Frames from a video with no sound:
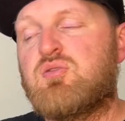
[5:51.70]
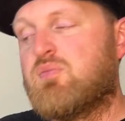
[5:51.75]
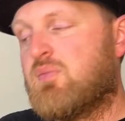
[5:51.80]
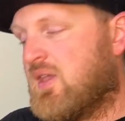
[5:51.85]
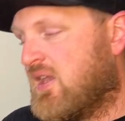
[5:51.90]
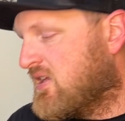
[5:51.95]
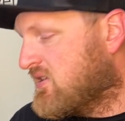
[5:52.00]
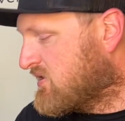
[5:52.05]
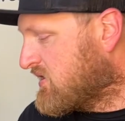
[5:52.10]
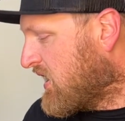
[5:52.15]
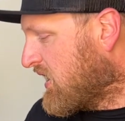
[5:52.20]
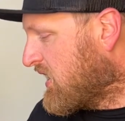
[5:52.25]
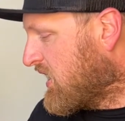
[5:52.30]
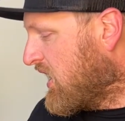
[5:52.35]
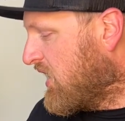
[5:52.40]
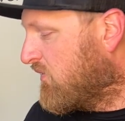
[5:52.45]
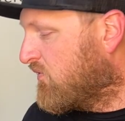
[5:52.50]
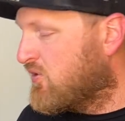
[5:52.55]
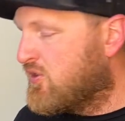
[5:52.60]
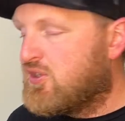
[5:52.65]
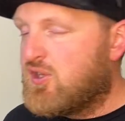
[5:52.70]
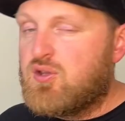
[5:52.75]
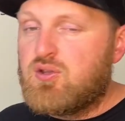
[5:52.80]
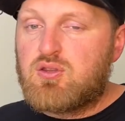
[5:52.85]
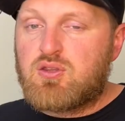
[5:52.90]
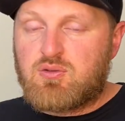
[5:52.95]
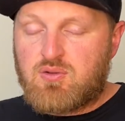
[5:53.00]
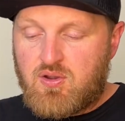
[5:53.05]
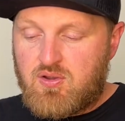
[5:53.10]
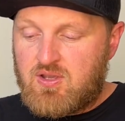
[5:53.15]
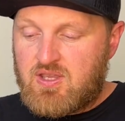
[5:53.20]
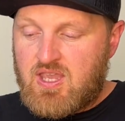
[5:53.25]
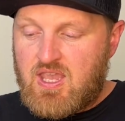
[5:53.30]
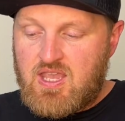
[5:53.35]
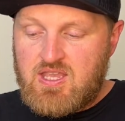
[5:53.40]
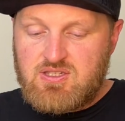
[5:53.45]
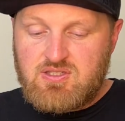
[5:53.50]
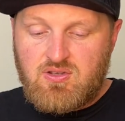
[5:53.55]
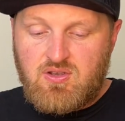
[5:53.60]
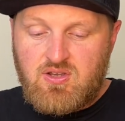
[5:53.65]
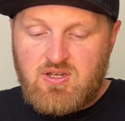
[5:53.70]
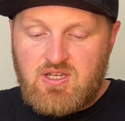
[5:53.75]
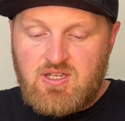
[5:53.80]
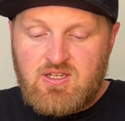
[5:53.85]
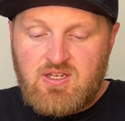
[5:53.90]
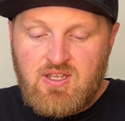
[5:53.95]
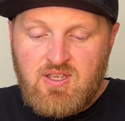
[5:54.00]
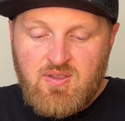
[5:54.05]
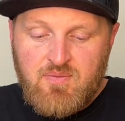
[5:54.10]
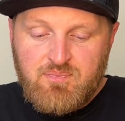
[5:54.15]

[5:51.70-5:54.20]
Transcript: means, like, if you do throw a case on it,